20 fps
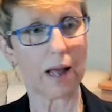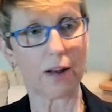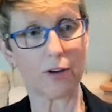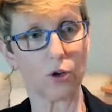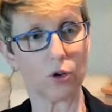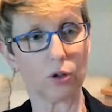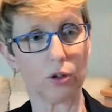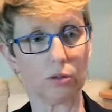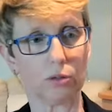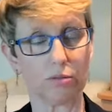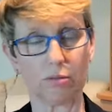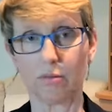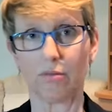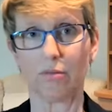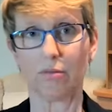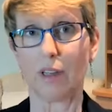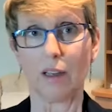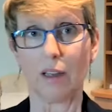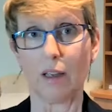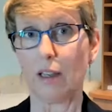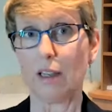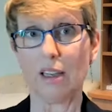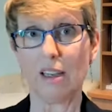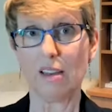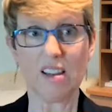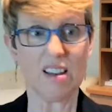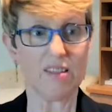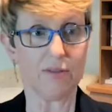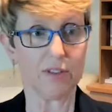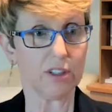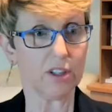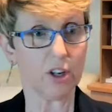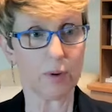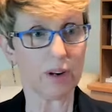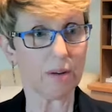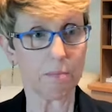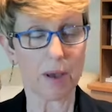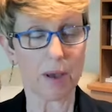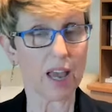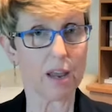manual even you know
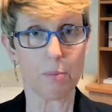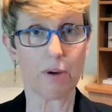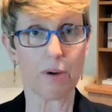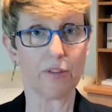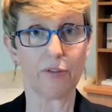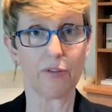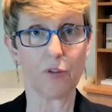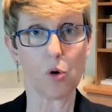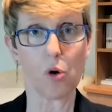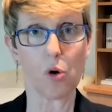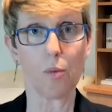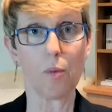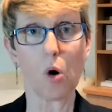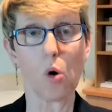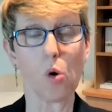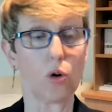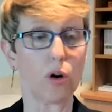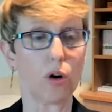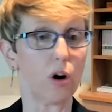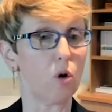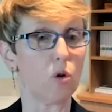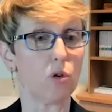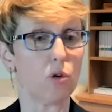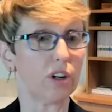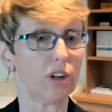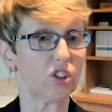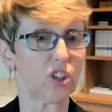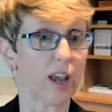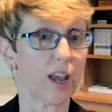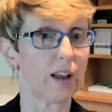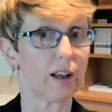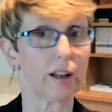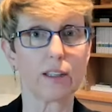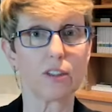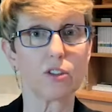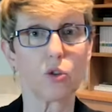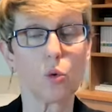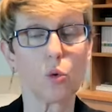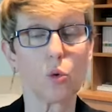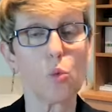in paper form or or a
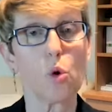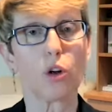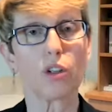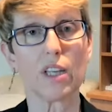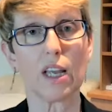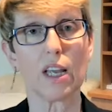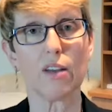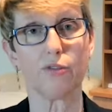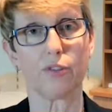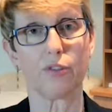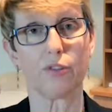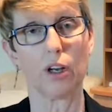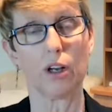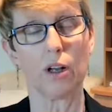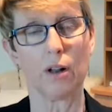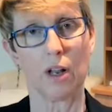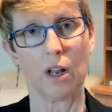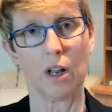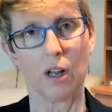checklist or whatever